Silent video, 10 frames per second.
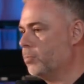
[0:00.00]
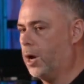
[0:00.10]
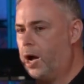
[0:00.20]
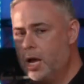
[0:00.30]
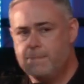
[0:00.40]

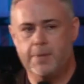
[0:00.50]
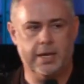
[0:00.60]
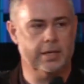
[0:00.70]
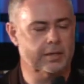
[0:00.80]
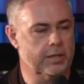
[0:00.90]
I
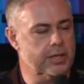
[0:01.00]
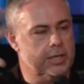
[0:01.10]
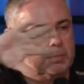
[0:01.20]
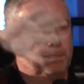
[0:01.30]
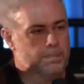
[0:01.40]
make
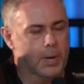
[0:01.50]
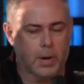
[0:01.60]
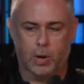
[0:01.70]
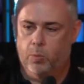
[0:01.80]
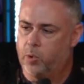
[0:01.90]
these
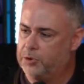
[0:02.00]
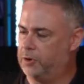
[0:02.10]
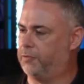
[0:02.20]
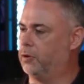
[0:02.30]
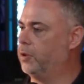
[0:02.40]

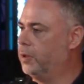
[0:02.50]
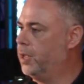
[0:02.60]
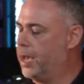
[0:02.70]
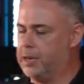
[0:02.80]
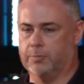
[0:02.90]
wonderful
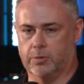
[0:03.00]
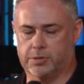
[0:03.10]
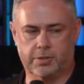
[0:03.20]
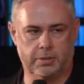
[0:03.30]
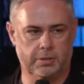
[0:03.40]

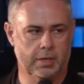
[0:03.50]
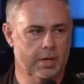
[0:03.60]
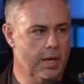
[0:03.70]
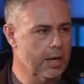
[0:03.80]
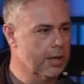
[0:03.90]
animals.
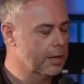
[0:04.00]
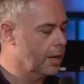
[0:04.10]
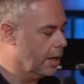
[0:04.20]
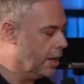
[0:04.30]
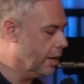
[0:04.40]

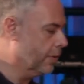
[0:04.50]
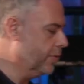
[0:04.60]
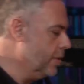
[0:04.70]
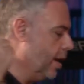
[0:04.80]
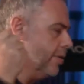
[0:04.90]

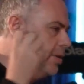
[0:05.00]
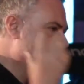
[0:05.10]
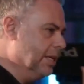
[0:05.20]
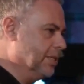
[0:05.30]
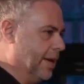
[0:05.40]
And the
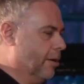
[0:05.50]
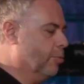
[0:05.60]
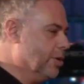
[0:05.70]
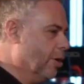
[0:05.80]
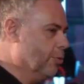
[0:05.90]
detail,
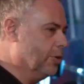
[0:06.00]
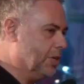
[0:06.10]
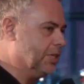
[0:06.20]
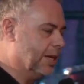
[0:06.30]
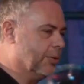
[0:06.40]
we know the
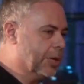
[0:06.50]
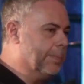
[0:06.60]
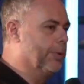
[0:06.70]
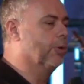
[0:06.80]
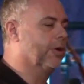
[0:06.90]
detail that he
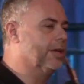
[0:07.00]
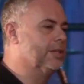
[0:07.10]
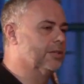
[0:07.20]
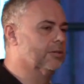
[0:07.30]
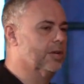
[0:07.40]
put
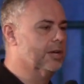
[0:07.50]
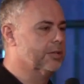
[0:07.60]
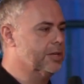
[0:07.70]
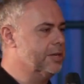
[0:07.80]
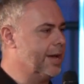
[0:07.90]
into
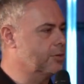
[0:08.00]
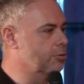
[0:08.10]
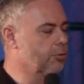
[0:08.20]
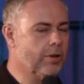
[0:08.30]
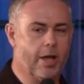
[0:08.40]
the
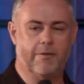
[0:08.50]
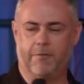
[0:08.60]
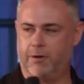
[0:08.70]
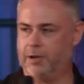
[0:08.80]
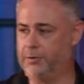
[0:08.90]
natural life
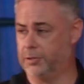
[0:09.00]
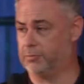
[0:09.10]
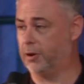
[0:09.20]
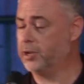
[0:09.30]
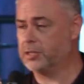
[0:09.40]
around us,
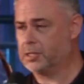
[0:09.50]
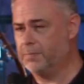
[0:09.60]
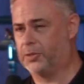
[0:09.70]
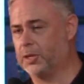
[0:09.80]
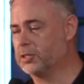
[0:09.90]
right? Some
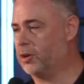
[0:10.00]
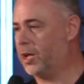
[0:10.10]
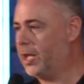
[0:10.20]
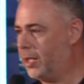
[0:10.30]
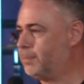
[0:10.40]
things are
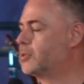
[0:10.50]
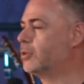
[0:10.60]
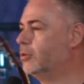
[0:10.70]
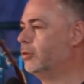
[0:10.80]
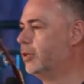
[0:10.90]

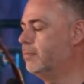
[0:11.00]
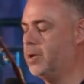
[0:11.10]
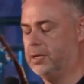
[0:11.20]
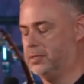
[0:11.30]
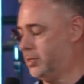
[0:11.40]
absolutely
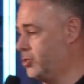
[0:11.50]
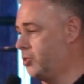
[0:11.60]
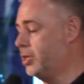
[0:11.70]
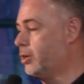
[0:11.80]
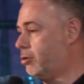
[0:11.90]
amazing,
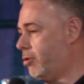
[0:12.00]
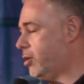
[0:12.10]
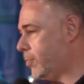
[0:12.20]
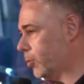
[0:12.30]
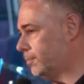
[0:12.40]
just
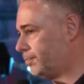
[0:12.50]
incredible.